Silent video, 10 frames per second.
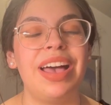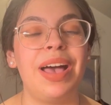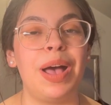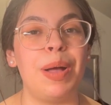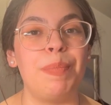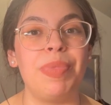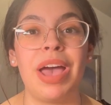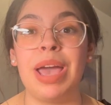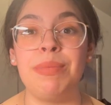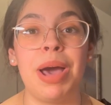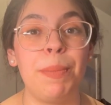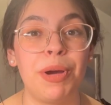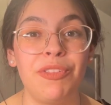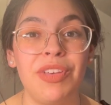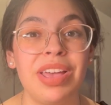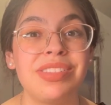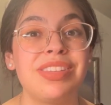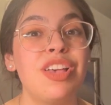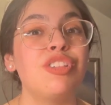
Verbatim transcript: Um, I am not perfect,